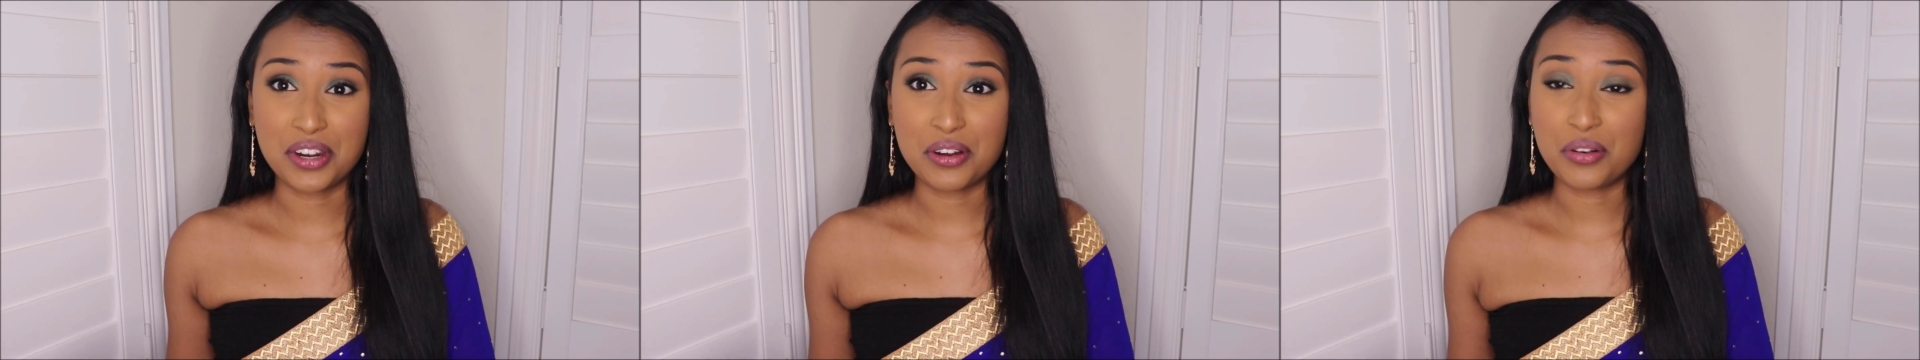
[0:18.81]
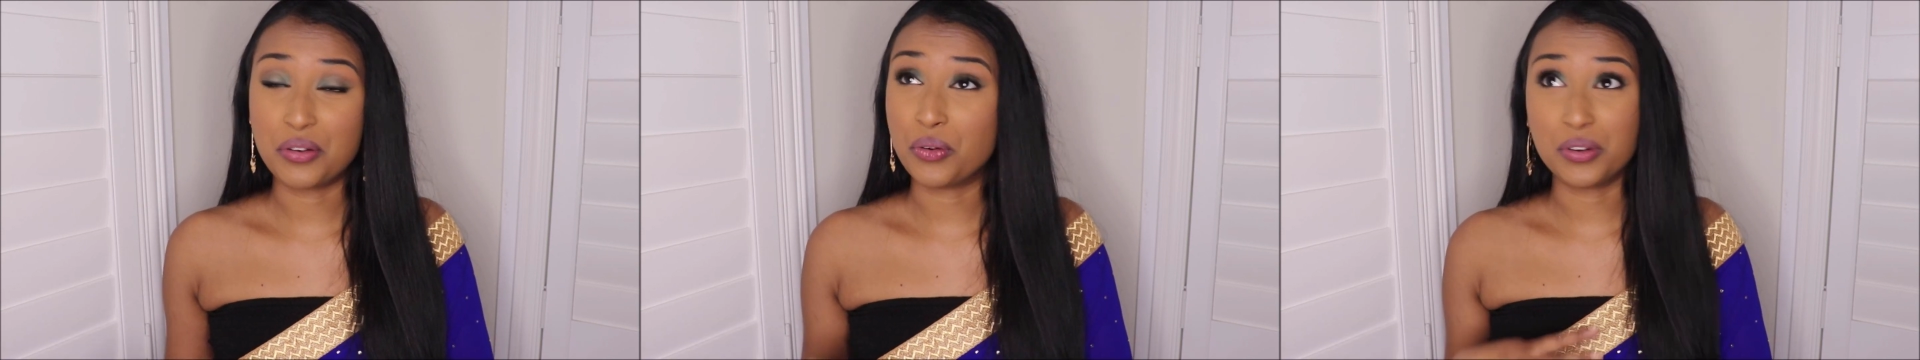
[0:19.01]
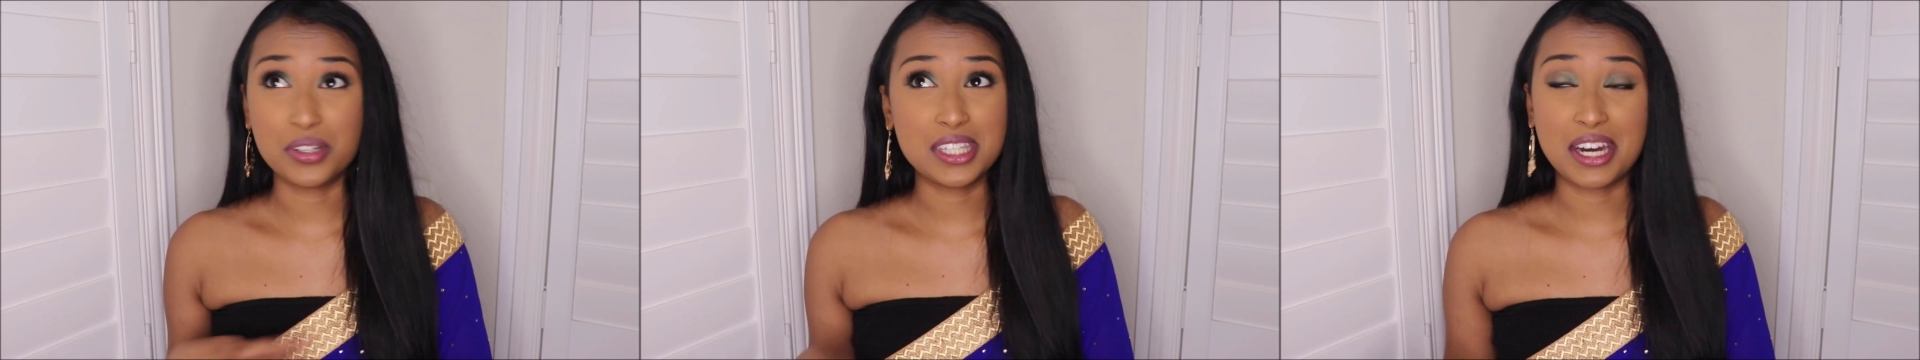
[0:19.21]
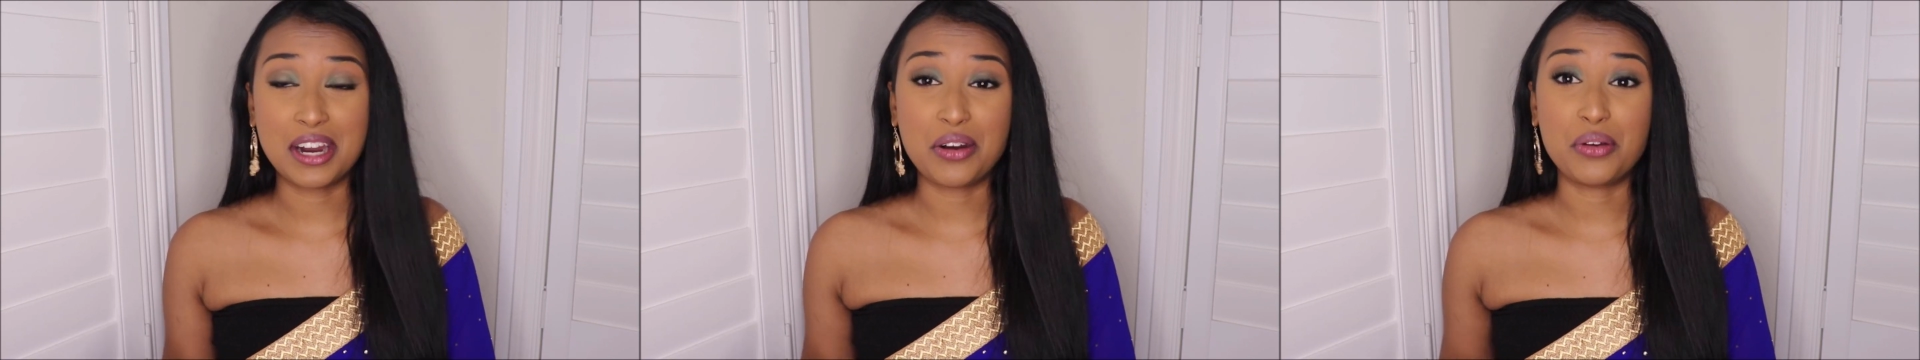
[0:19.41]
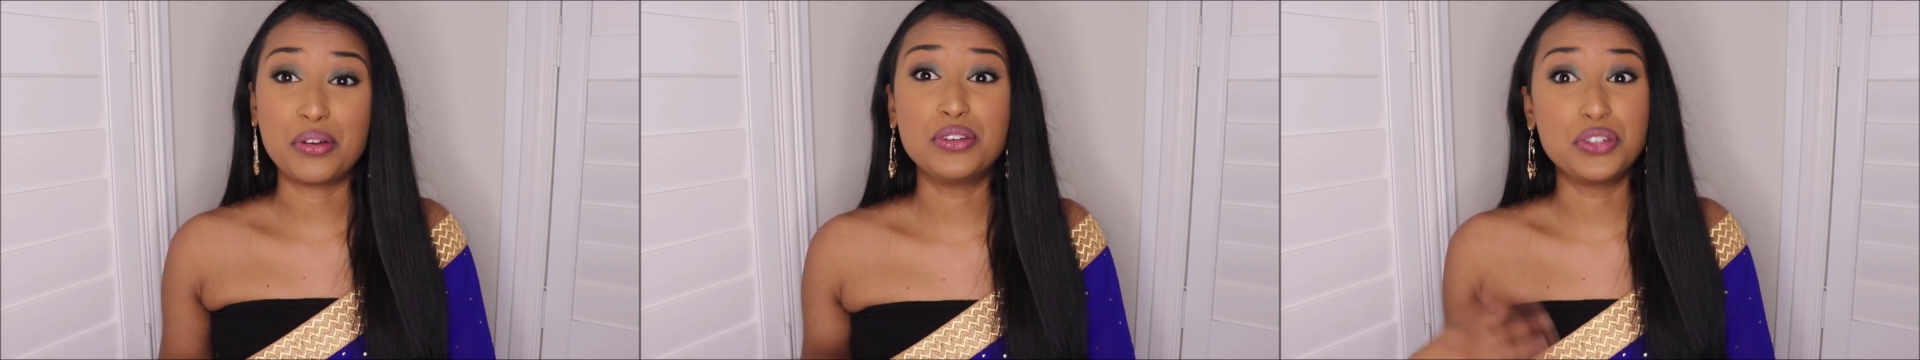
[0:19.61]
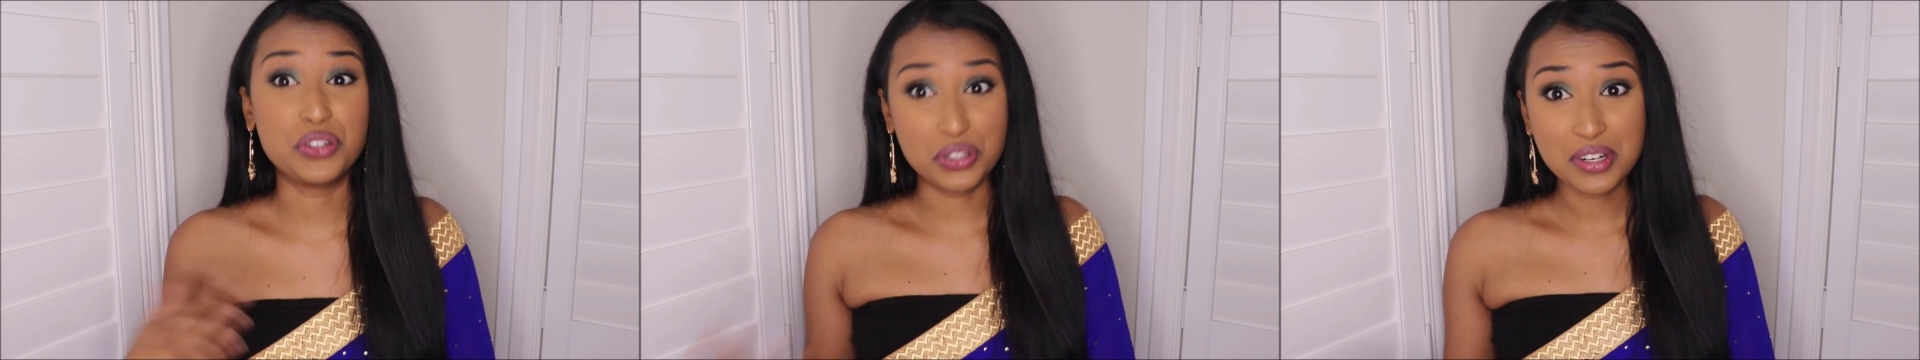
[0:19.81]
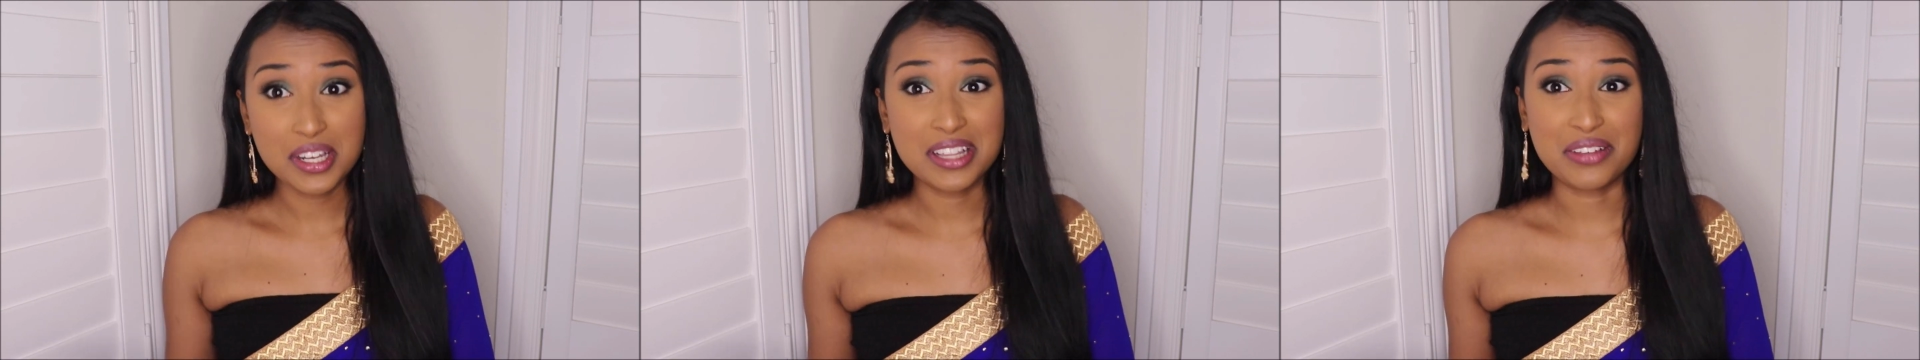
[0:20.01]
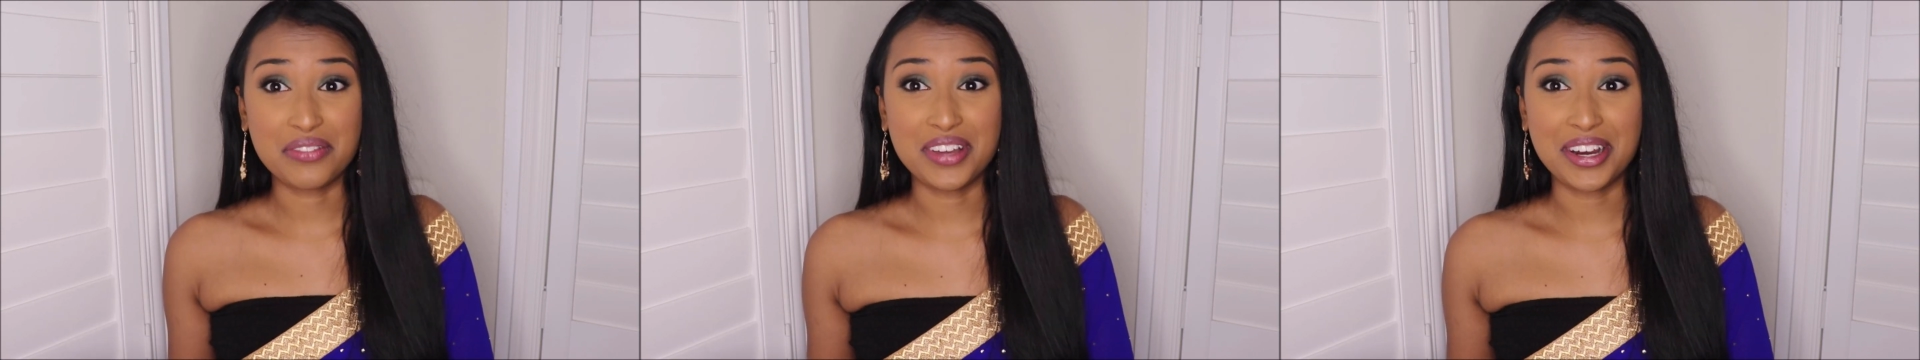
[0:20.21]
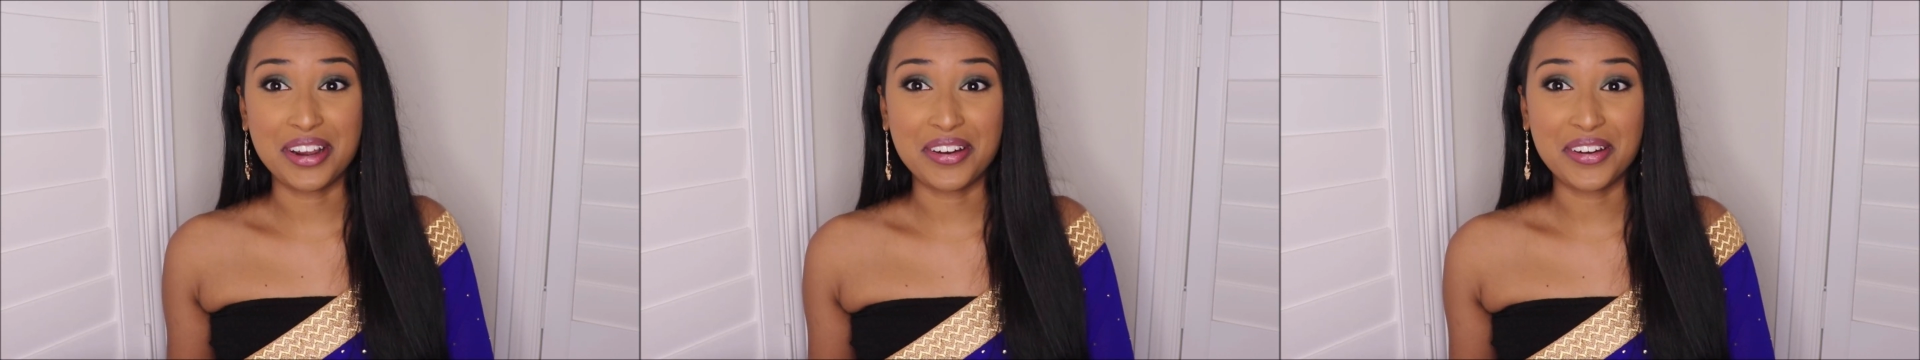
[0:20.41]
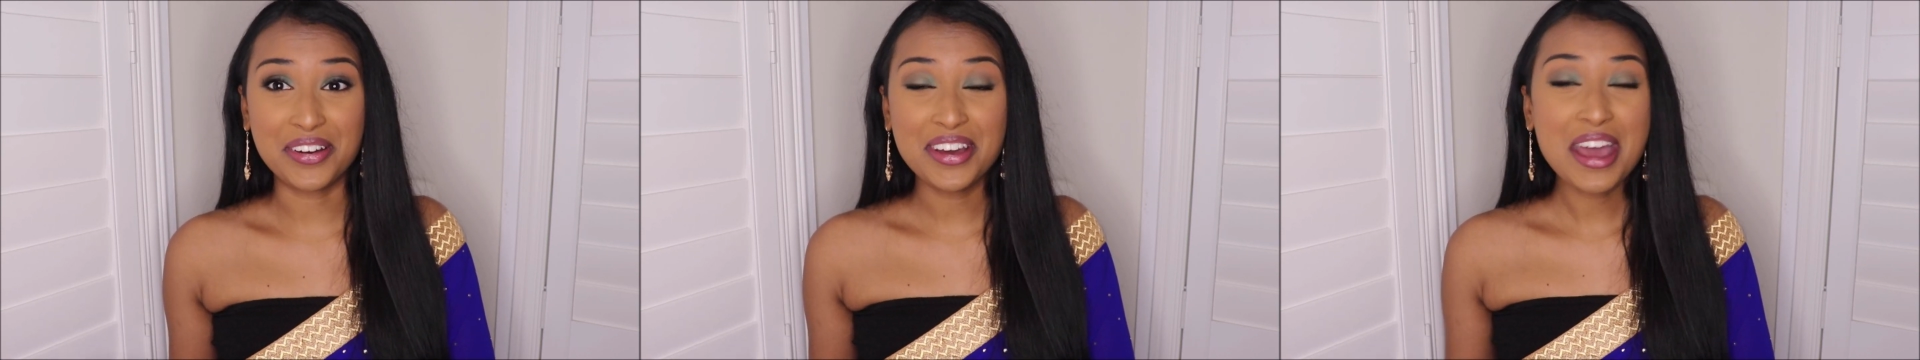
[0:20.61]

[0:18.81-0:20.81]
nor did I know during the video.